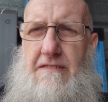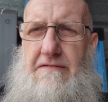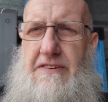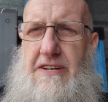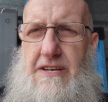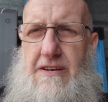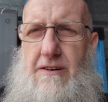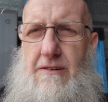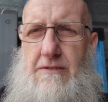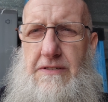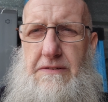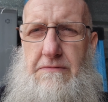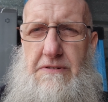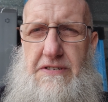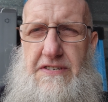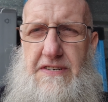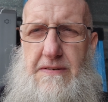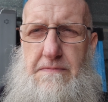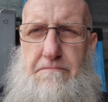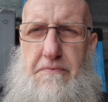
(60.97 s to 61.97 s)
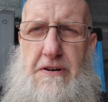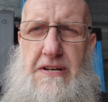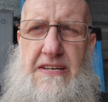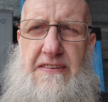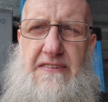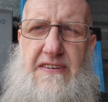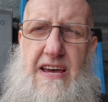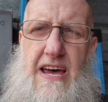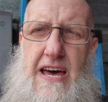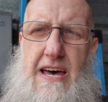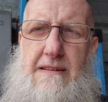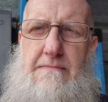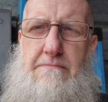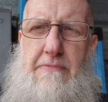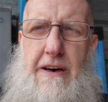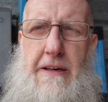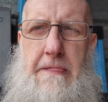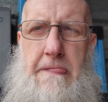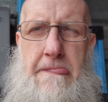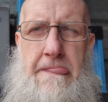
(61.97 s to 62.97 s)
on our videos, which is pretty sad,
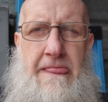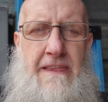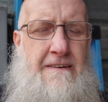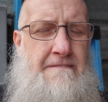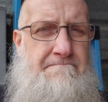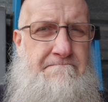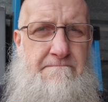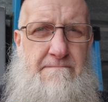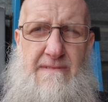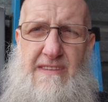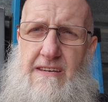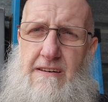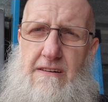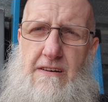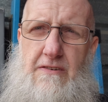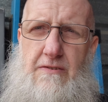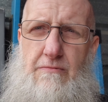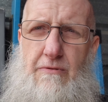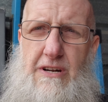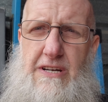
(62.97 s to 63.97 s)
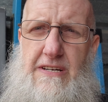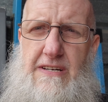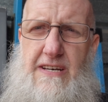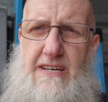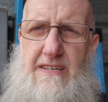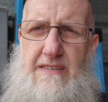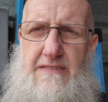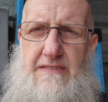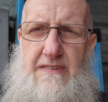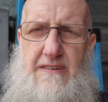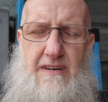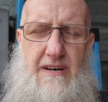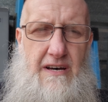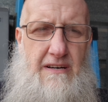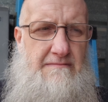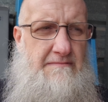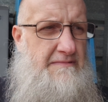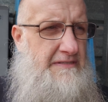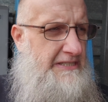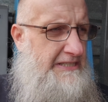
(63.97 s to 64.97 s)
but it is what it is.
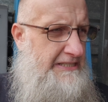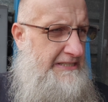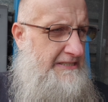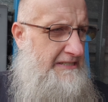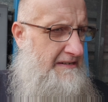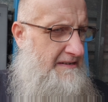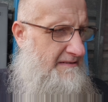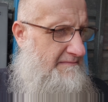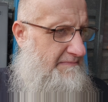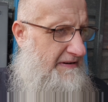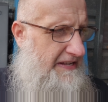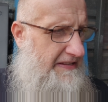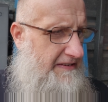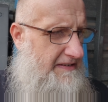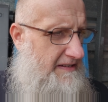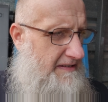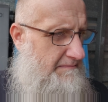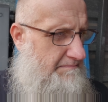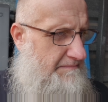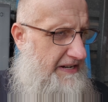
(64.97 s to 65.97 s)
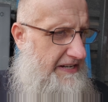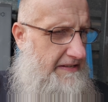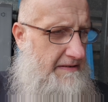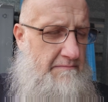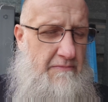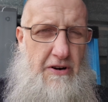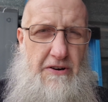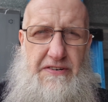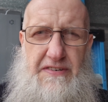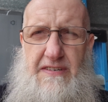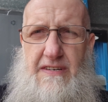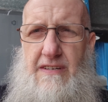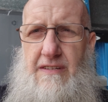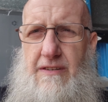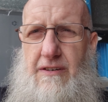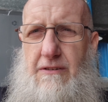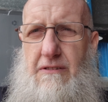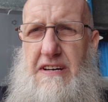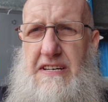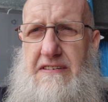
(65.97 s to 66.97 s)
Uh, by the by the mercy and
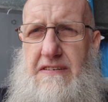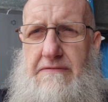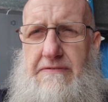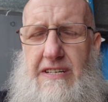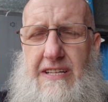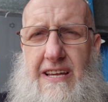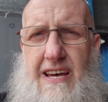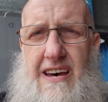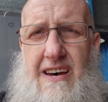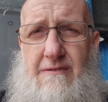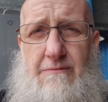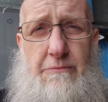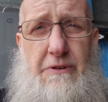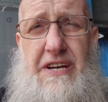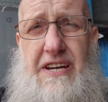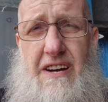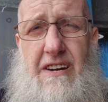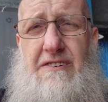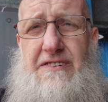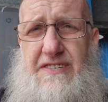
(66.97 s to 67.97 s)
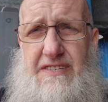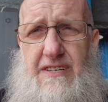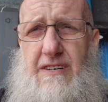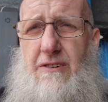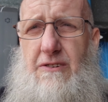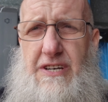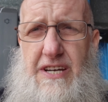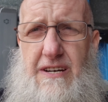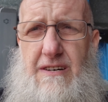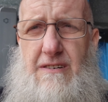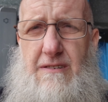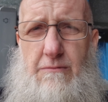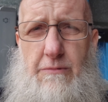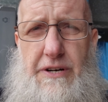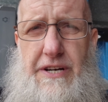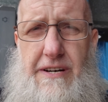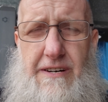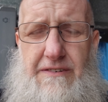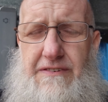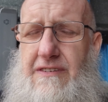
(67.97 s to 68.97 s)
the grace of Allah, we are still here.
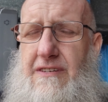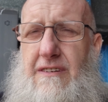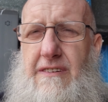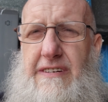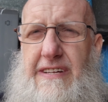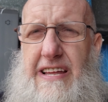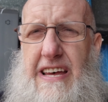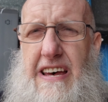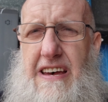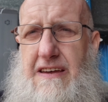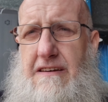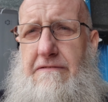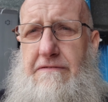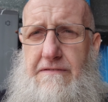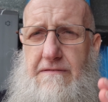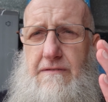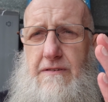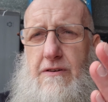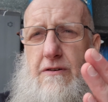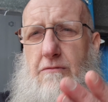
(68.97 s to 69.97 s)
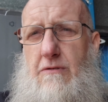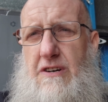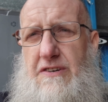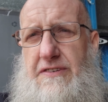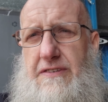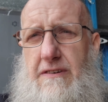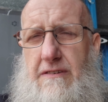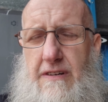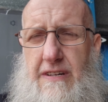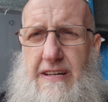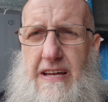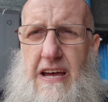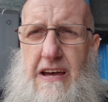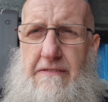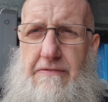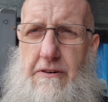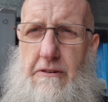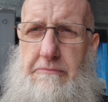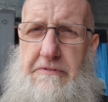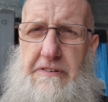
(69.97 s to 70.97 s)
We are still alive. You are still
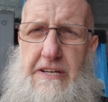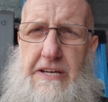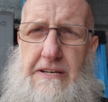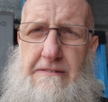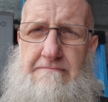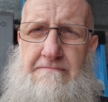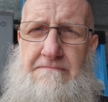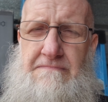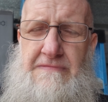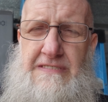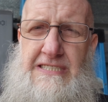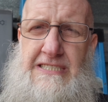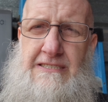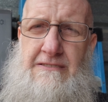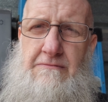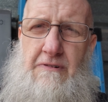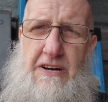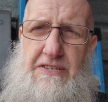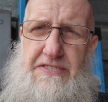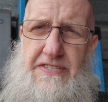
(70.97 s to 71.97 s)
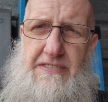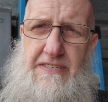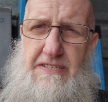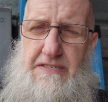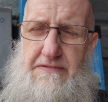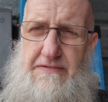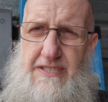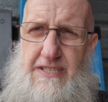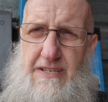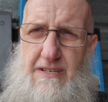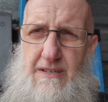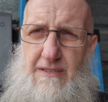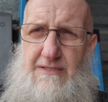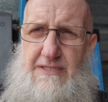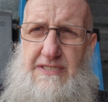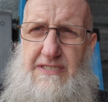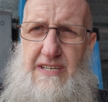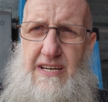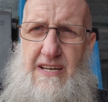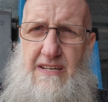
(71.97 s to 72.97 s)
alive, hopefully, watching these
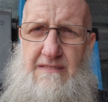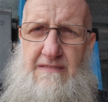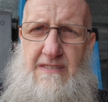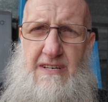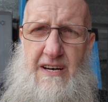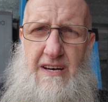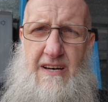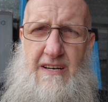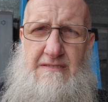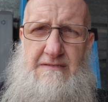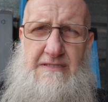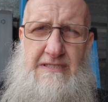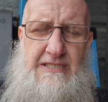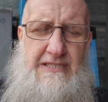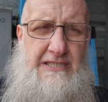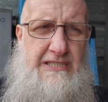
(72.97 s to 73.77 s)
videos, and uh,